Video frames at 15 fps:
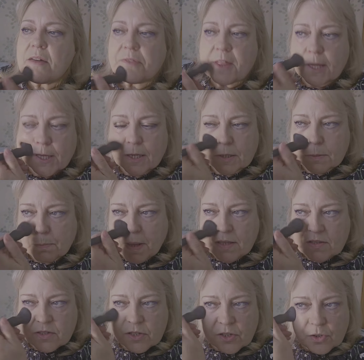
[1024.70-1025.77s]
I think it's
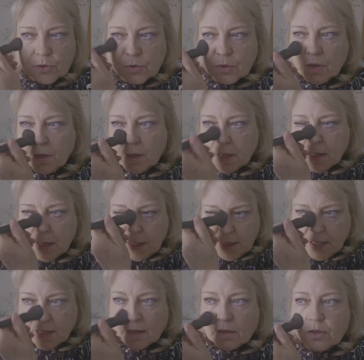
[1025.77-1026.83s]
best to,
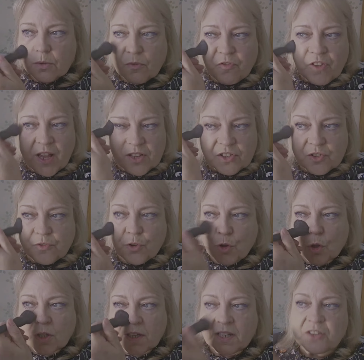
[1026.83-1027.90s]
first of
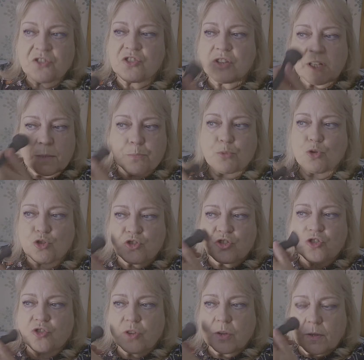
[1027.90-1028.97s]
all, initially
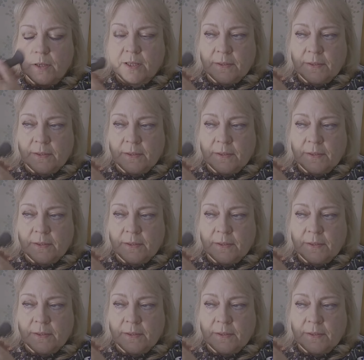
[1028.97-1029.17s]
brush,